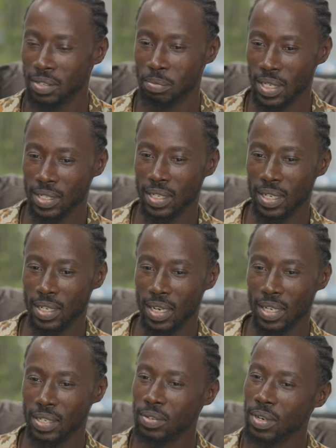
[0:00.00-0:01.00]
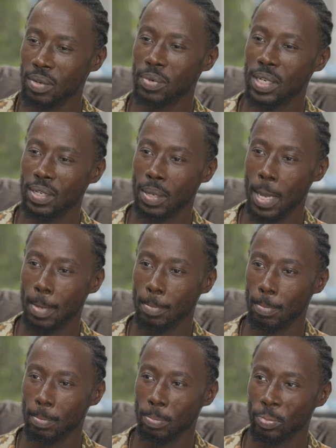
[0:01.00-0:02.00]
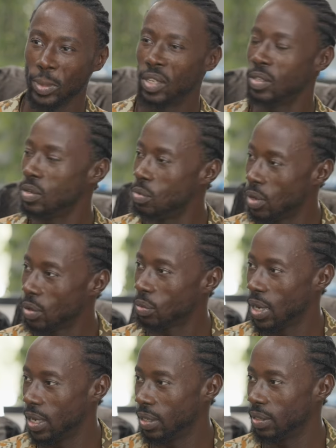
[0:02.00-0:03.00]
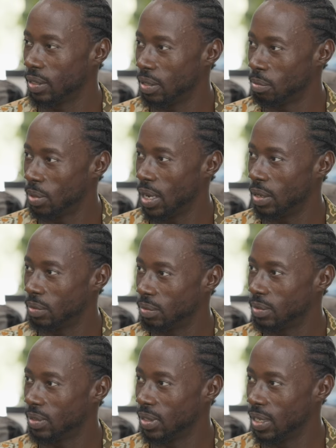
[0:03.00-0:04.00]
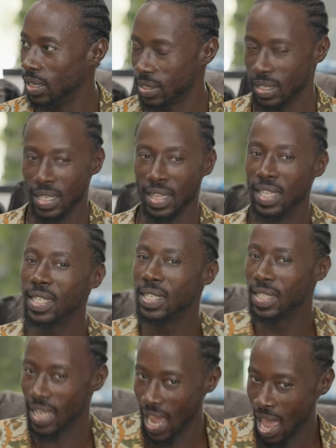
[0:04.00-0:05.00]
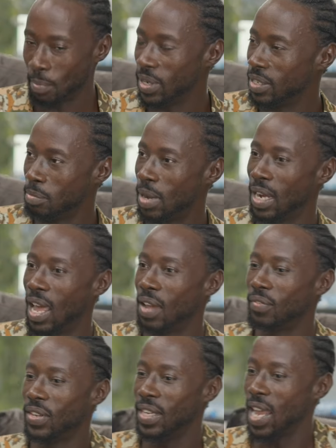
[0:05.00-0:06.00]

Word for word: to me saying, like, you know what? You were right about this and this happened in my life and